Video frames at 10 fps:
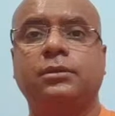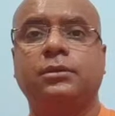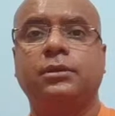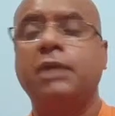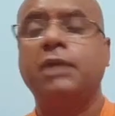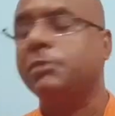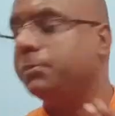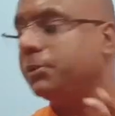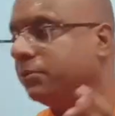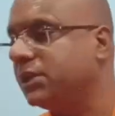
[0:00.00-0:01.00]
I may be
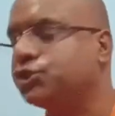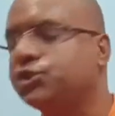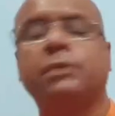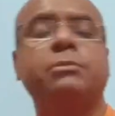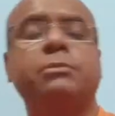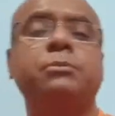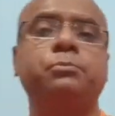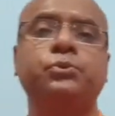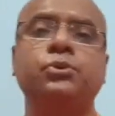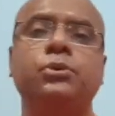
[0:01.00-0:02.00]
rich, I may be
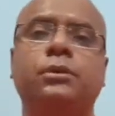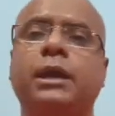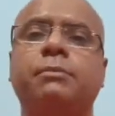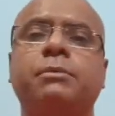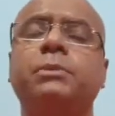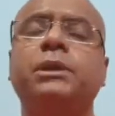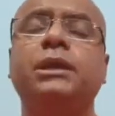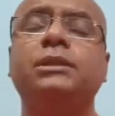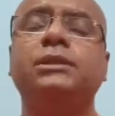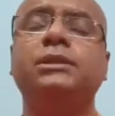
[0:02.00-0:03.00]
poor, I may be
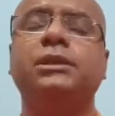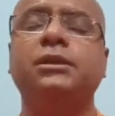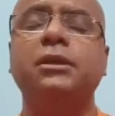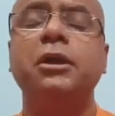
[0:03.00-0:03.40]
anything.